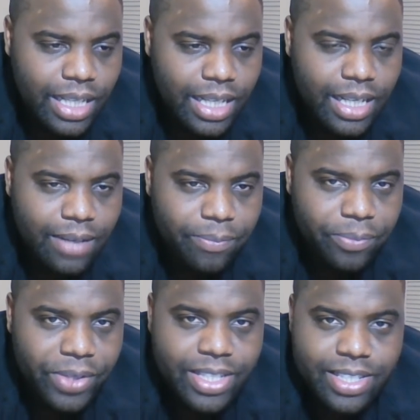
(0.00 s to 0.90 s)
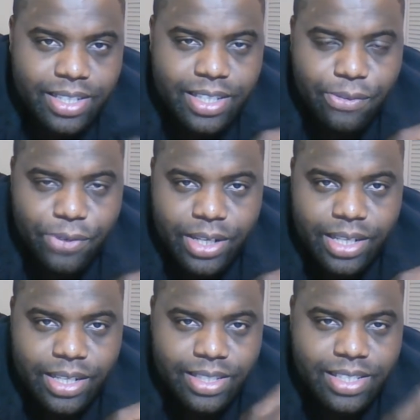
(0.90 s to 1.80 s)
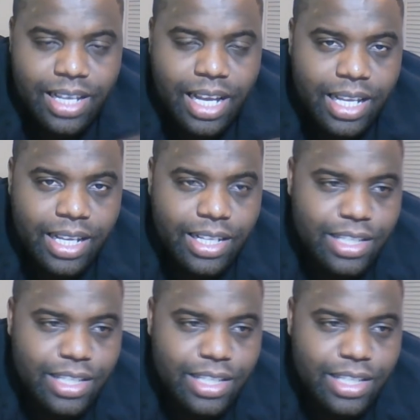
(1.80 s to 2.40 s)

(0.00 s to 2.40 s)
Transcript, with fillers: Uh, it's a different setting.